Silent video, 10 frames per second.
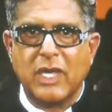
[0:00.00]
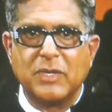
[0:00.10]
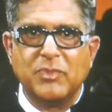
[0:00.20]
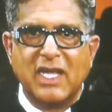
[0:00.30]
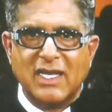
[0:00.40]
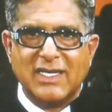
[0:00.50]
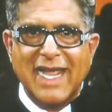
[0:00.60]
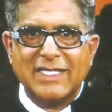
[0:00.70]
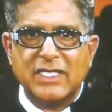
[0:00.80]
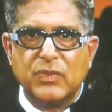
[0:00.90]
can be
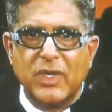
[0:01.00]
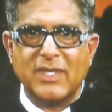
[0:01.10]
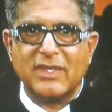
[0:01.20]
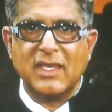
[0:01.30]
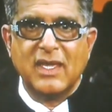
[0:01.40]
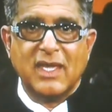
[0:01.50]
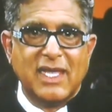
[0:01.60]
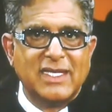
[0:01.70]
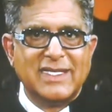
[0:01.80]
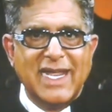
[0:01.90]
connected with
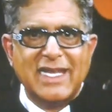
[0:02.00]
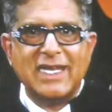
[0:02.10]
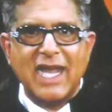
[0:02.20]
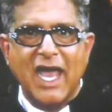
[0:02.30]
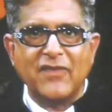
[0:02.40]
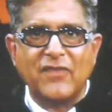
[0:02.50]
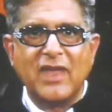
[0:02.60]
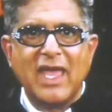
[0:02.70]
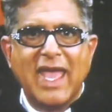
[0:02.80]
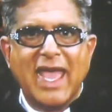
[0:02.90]
in daily
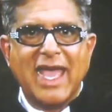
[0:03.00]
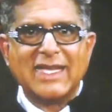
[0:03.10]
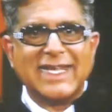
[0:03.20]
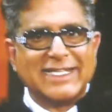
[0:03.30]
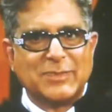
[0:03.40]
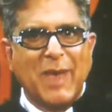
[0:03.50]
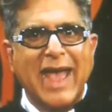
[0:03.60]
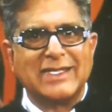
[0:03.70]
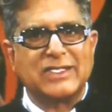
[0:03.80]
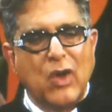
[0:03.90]
life and
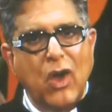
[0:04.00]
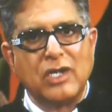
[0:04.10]
expands all